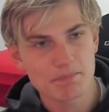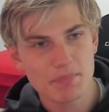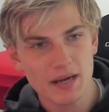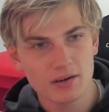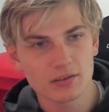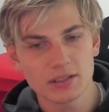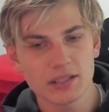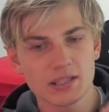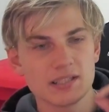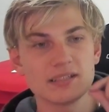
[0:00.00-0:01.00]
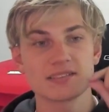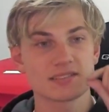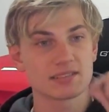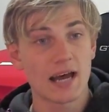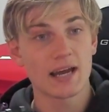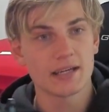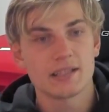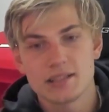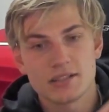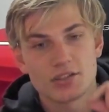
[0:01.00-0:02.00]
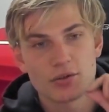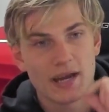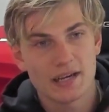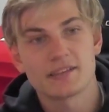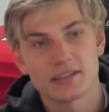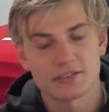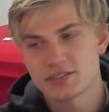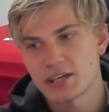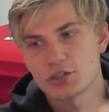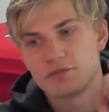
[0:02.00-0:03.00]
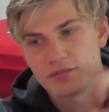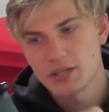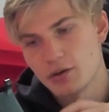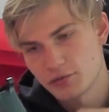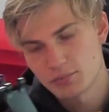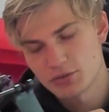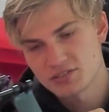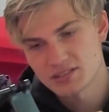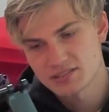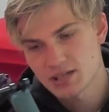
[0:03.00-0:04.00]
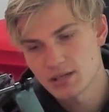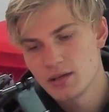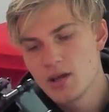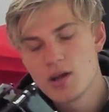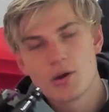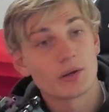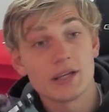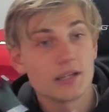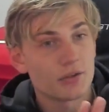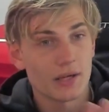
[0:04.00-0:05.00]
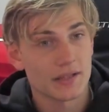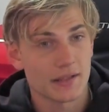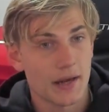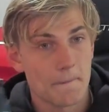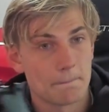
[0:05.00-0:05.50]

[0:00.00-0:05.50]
didn't slide, he didn't do anything. And there's actually video of him using this gun where he didn't do any of that.